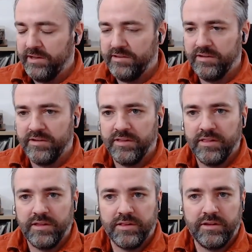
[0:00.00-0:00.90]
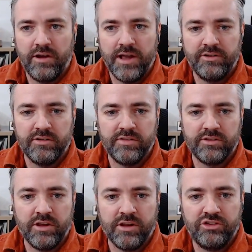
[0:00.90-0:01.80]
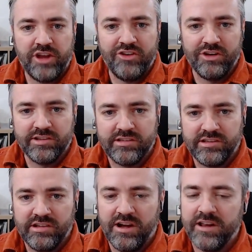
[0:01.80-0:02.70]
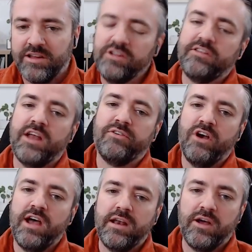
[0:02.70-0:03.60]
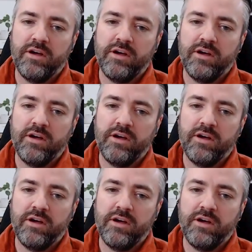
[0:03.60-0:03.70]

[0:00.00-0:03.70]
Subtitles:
to the idea of this kind of generalist designer, you're dead right.